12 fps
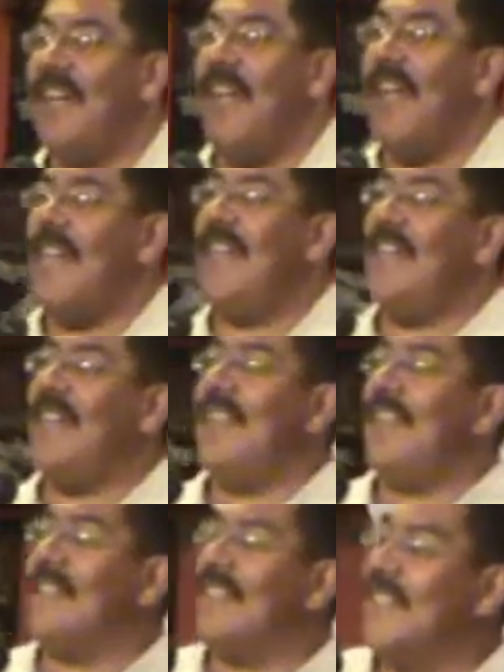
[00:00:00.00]

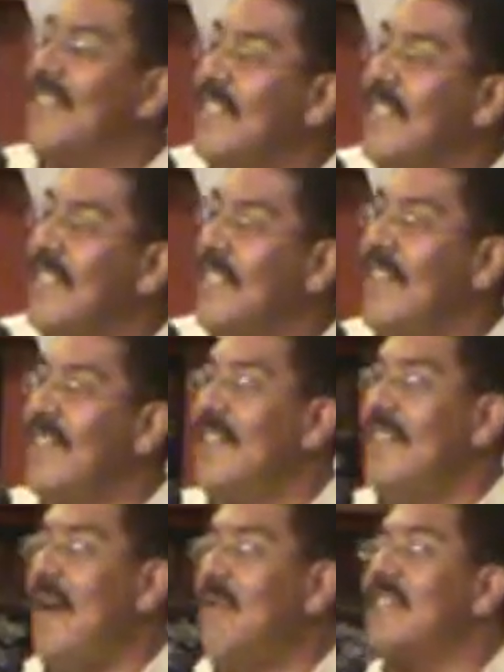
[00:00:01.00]
ladies.
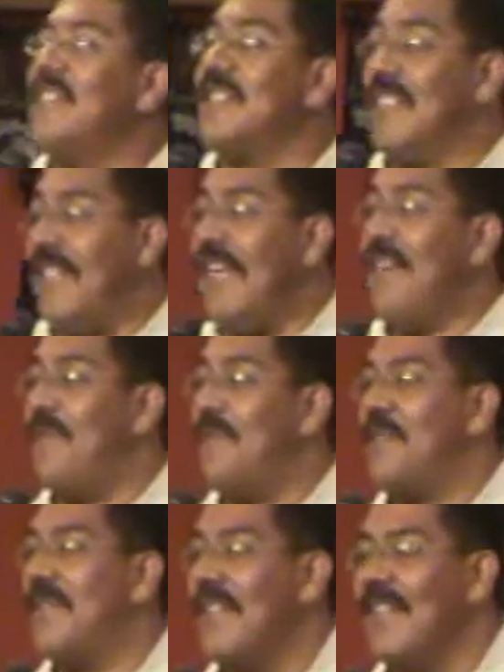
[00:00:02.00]
That was his
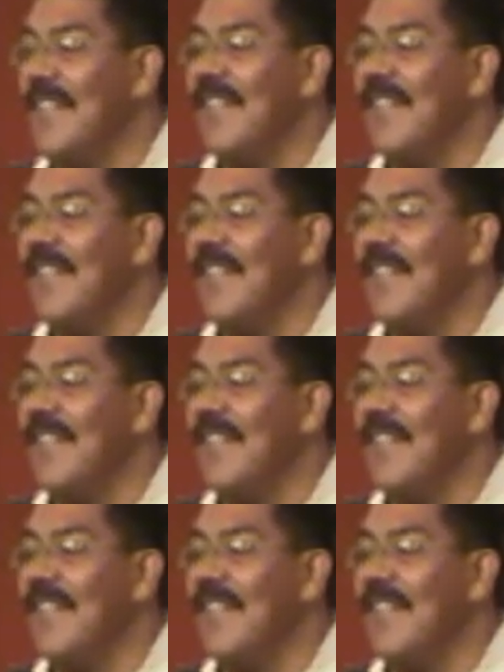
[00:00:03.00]
gift.